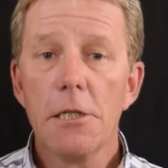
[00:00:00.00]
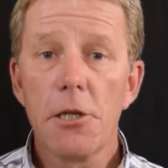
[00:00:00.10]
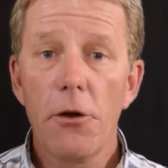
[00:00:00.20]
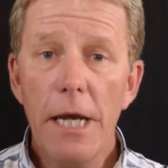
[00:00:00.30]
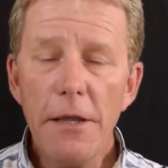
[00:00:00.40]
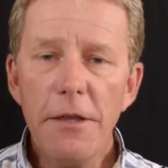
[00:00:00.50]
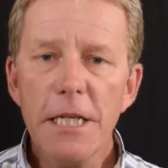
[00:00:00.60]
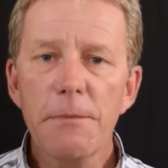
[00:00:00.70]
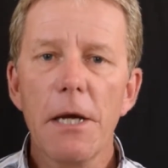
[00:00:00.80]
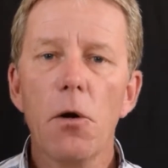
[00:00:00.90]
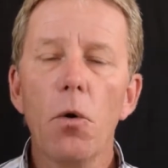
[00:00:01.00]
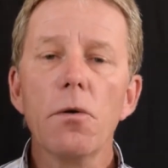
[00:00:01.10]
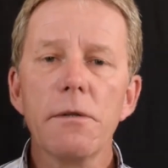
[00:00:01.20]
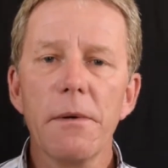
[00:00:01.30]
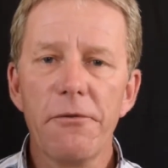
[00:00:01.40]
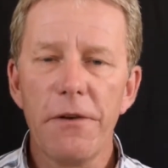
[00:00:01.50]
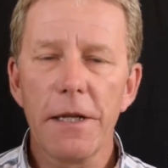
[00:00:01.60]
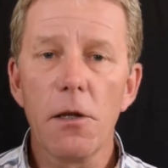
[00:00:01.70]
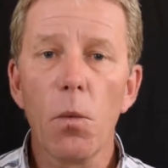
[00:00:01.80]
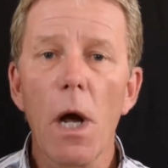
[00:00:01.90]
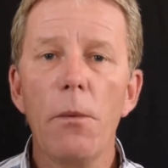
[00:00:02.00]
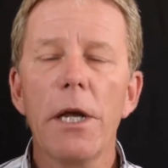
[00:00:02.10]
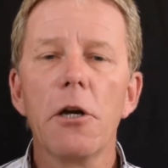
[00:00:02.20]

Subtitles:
So ethics may also affect the way we